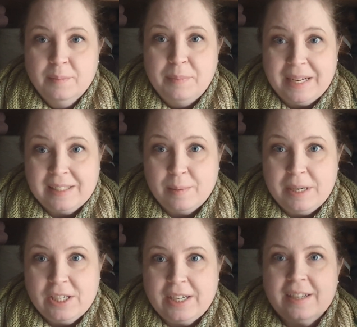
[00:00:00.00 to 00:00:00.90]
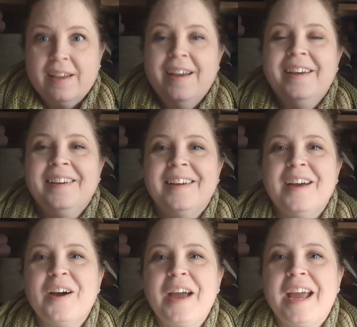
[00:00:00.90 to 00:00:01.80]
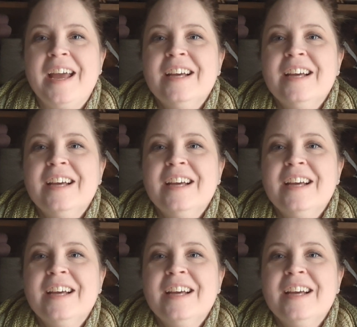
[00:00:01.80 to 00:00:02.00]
Back to the project. Okay,